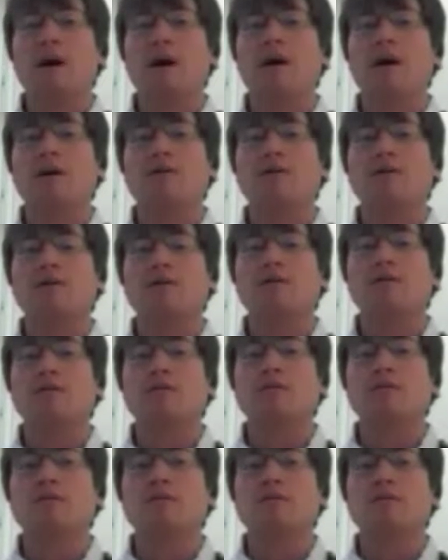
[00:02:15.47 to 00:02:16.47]
And
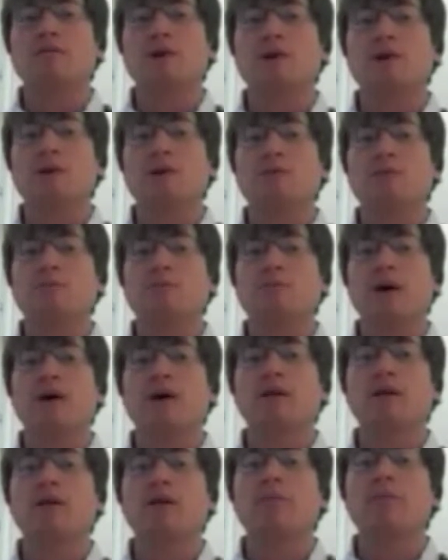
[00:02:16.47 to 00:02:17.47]
so it's
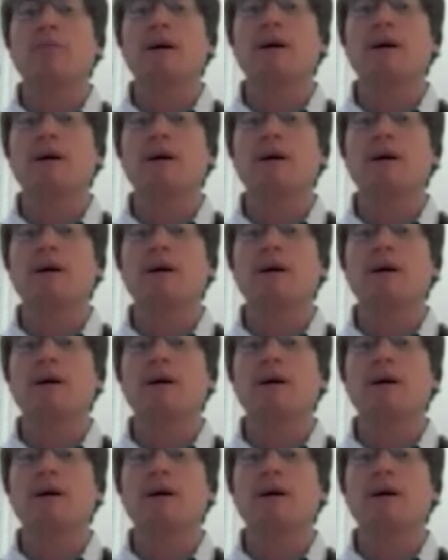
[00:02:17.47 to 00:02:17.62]
partly